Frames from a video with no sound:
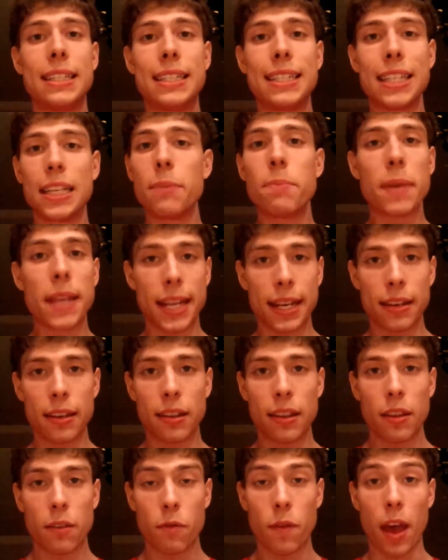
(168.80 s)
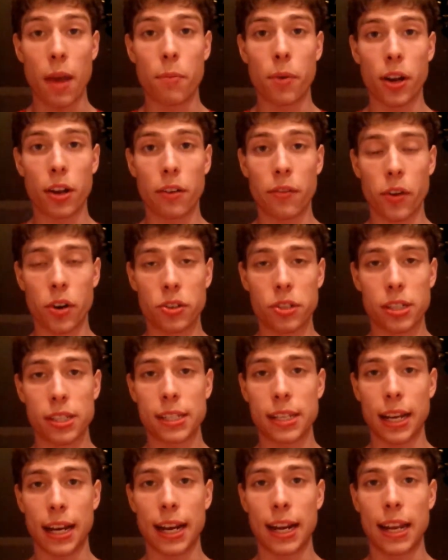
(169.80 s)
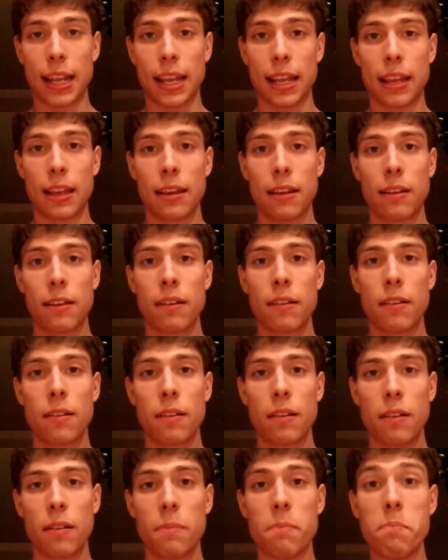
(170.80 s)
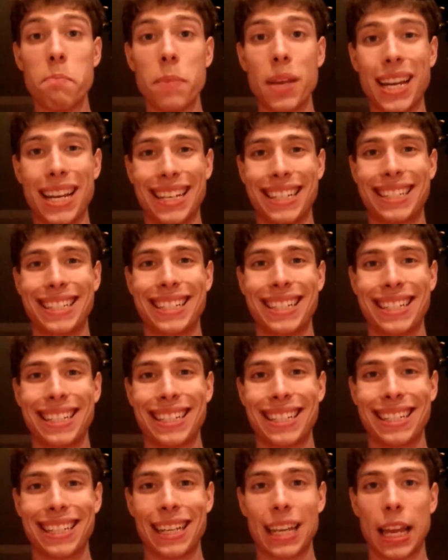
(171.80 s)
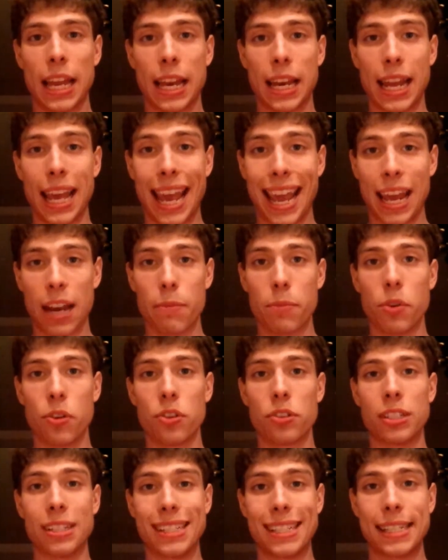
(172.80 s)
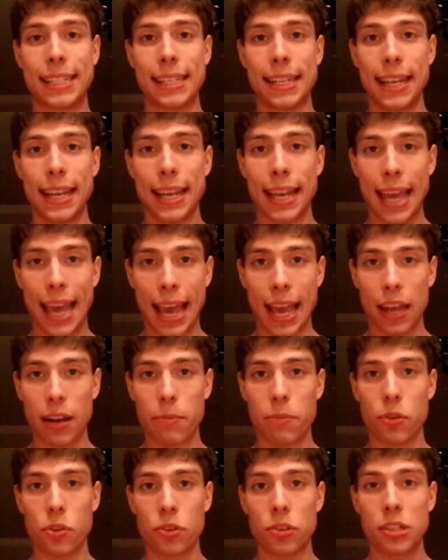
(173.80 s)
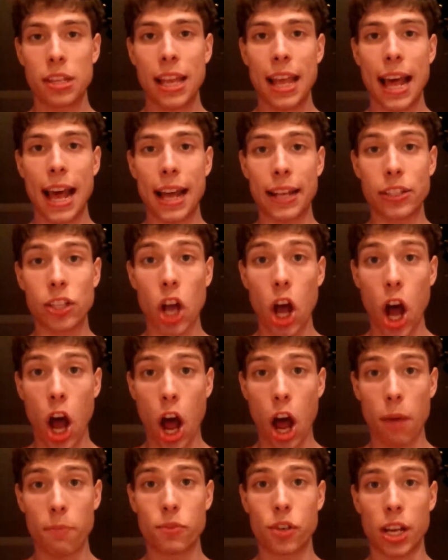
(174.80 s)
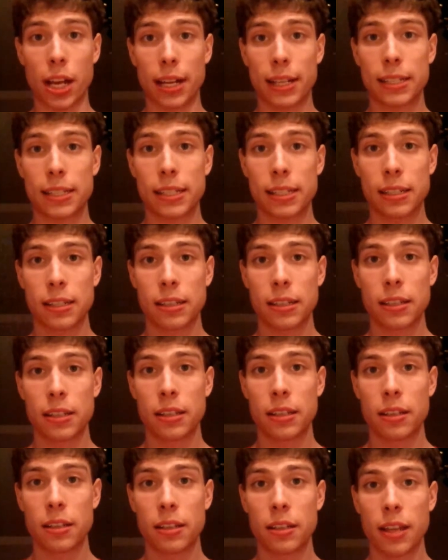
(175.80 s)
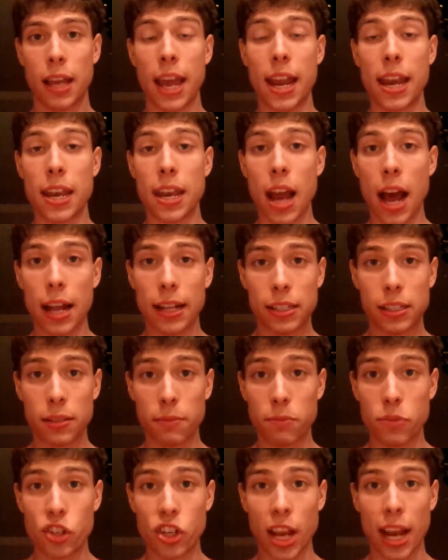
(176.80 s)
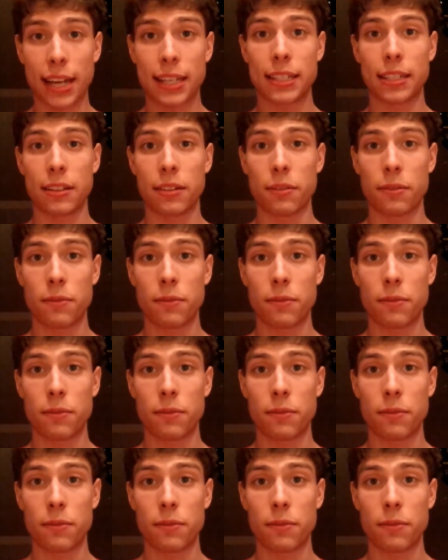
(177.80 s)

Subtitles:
deep in the fabric of our society, meat and animals, and seeing animals as objects and not subjects